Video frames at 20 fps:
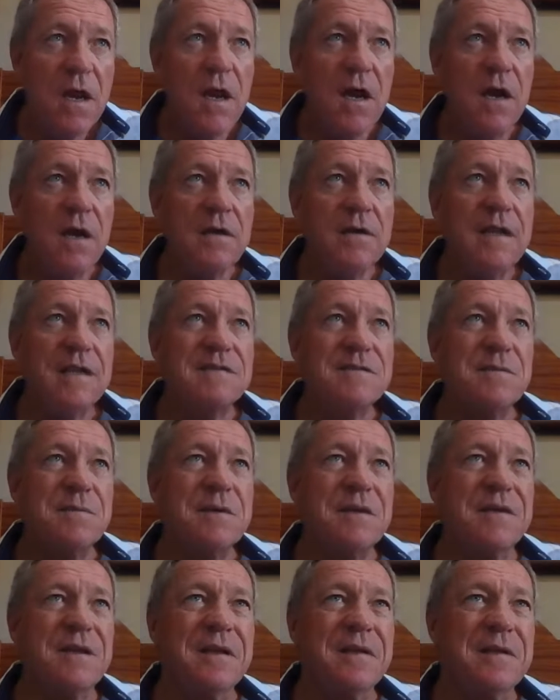
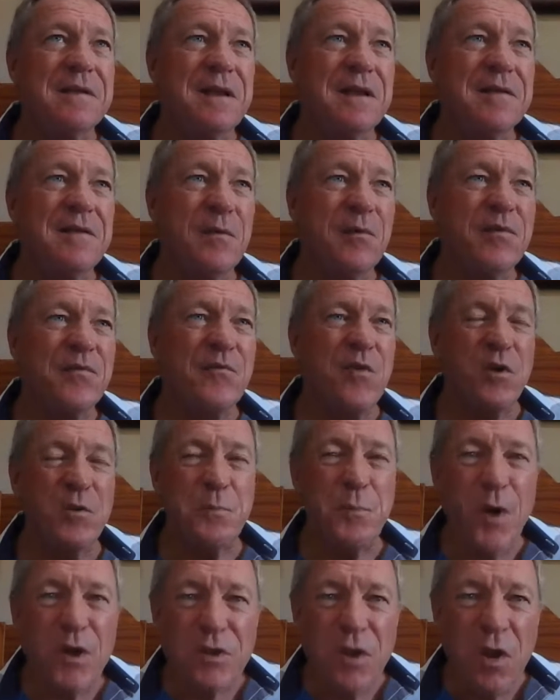We've
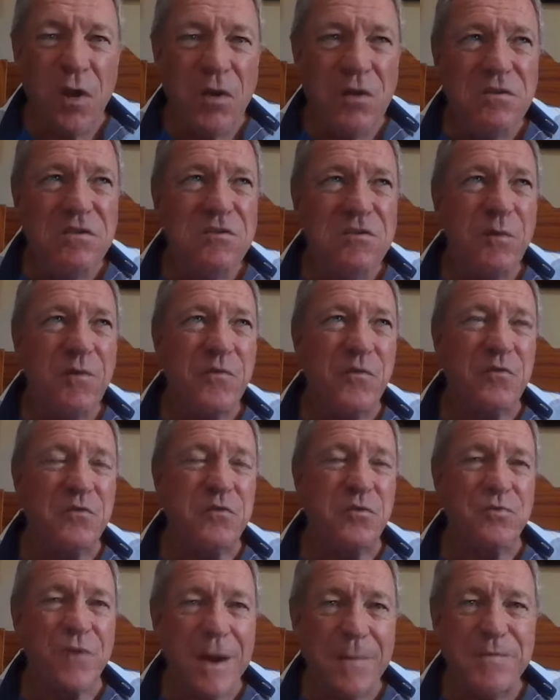got potholes, we've got
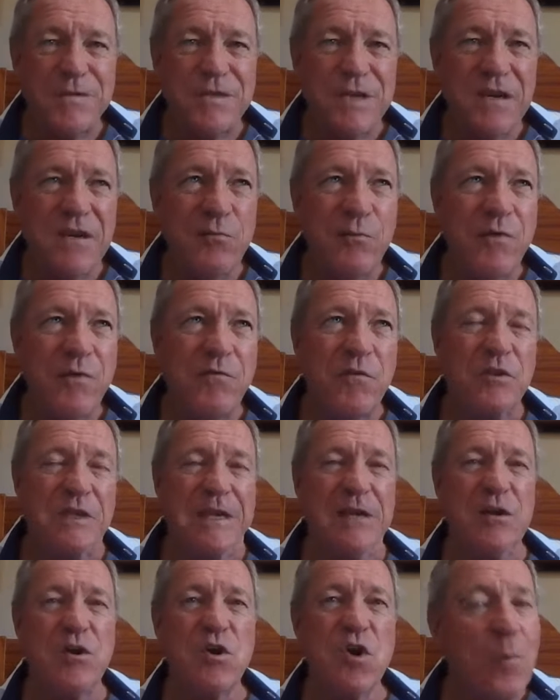corruption, we've got
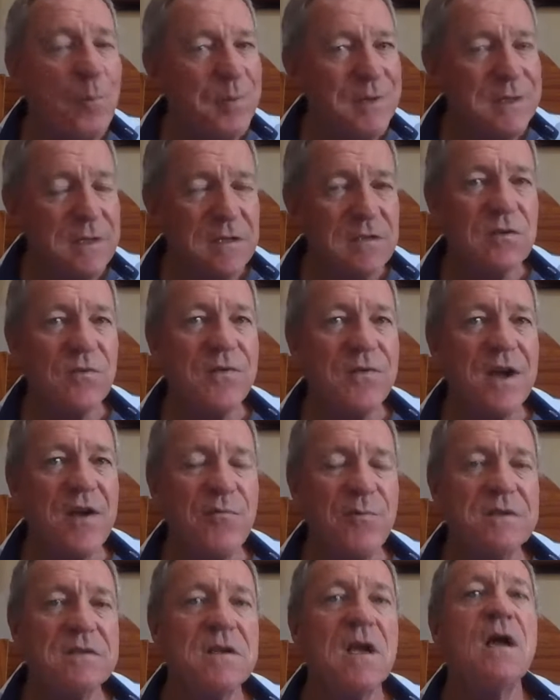incompetence of
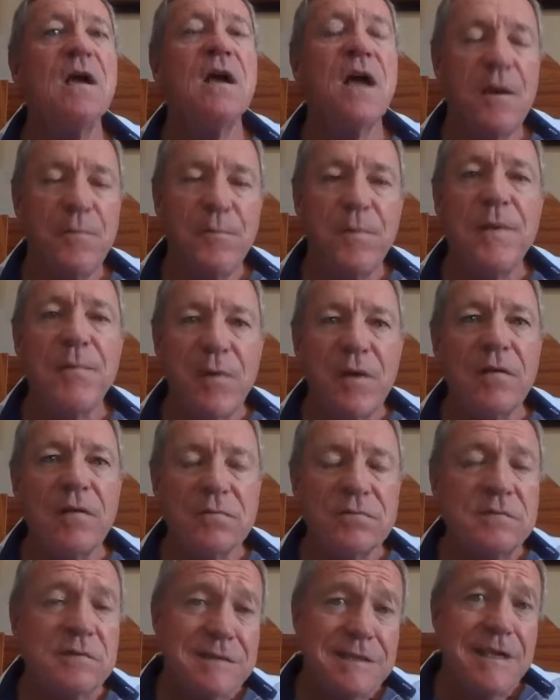government, and
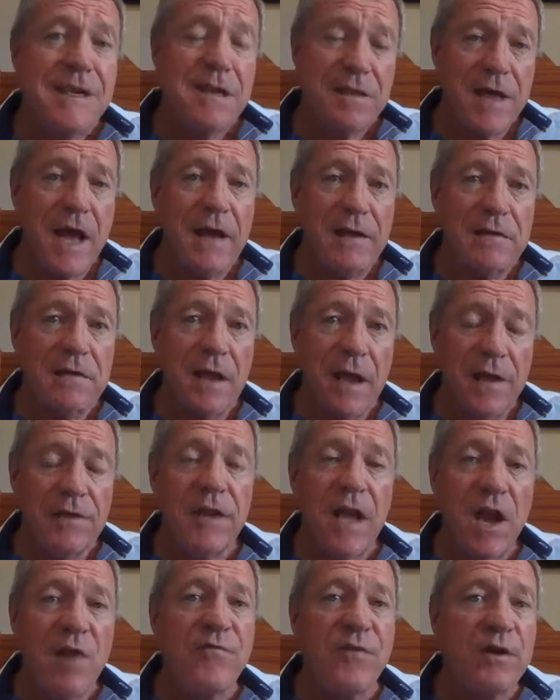people see that and
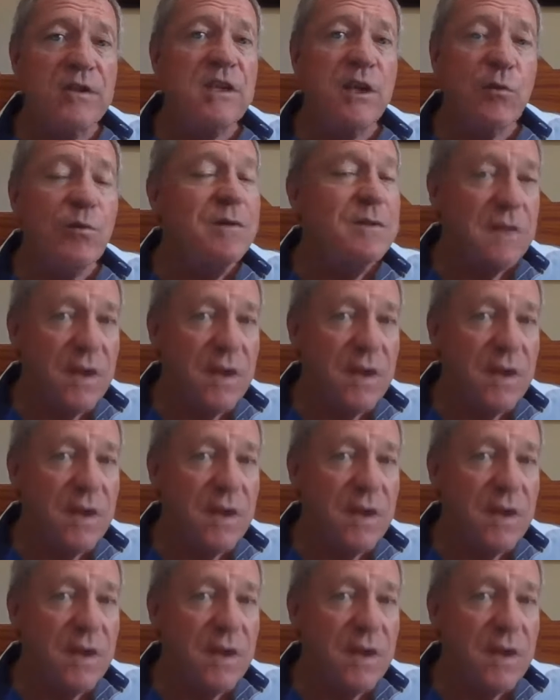they're voting with